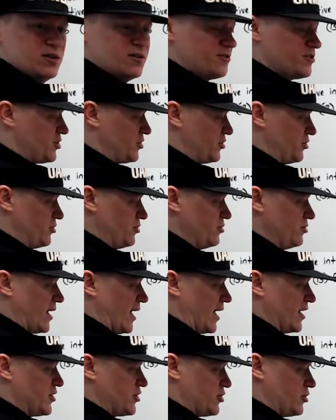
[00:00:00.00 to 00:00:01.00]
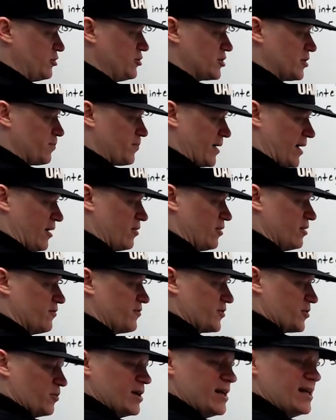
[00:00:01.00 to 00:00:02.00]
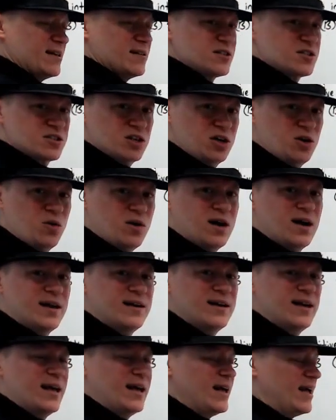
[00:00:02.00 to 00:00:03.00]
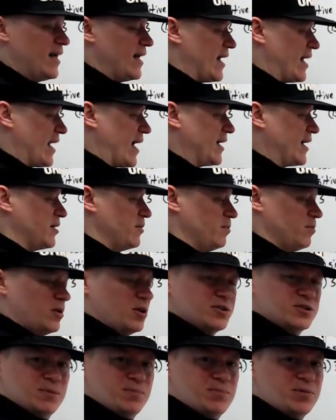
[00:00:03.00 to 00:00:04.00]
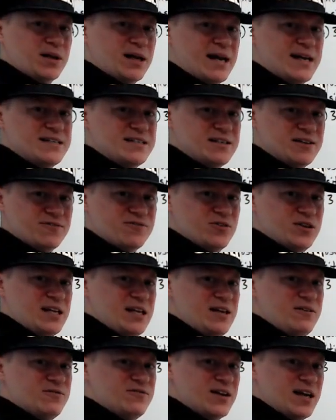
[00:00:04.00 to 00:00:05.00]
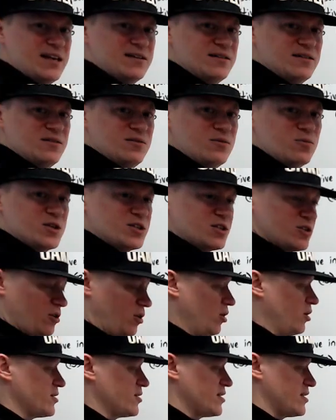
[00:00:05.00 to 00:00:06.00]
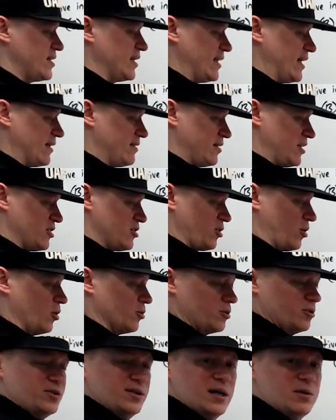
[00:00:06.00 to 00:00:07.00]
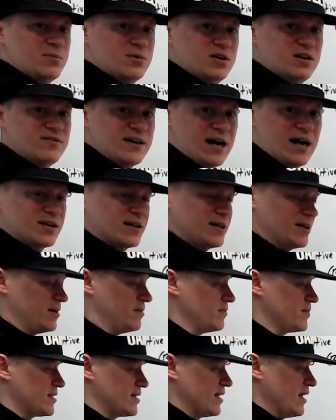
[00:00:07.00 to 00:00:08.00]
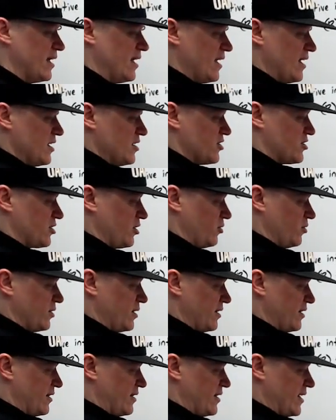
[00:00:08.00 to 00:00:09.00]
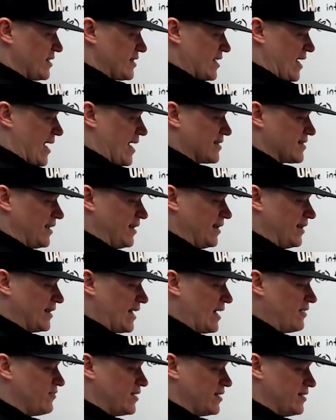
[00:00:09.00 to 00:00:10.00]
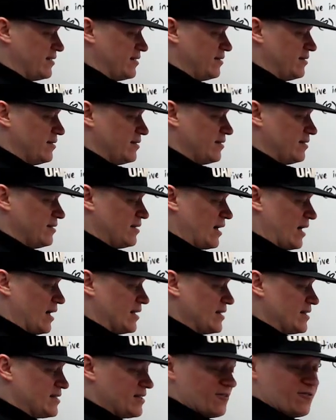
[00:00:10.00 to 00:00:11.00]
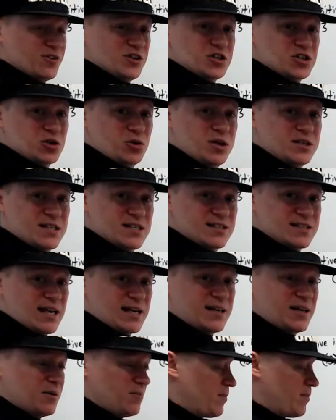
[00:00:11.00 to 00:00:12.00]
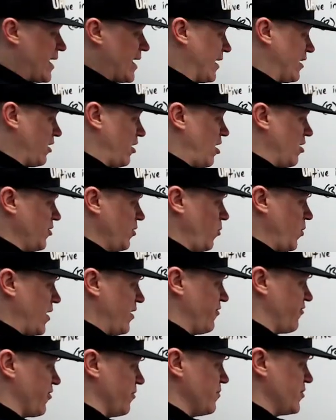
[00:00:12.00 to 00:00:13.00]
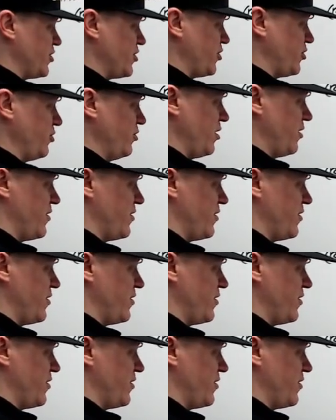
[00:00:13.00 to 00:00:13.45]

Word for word: of 2, I choose a power of 3, and so on, and I can multiply different event results to get the total number of outcomes. So this has 11 uh, different choices I can make, all the way from 2 to